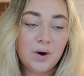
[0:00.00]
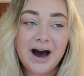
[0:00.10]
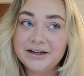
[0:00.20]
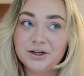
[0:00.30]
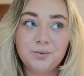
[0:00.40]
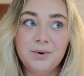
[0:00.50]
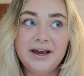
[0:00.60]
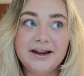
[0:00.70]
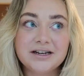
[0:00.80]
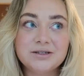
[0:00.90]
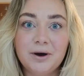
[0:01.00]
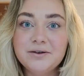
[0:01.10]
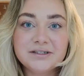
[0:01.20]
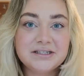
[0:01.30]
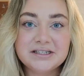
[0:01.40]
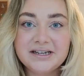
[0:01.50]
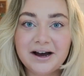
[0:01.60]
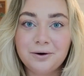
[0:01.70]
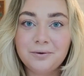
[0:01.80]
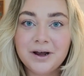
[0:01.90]
or had a good weekend, I suppose, because it's
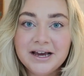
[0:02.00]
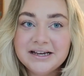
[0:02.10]
now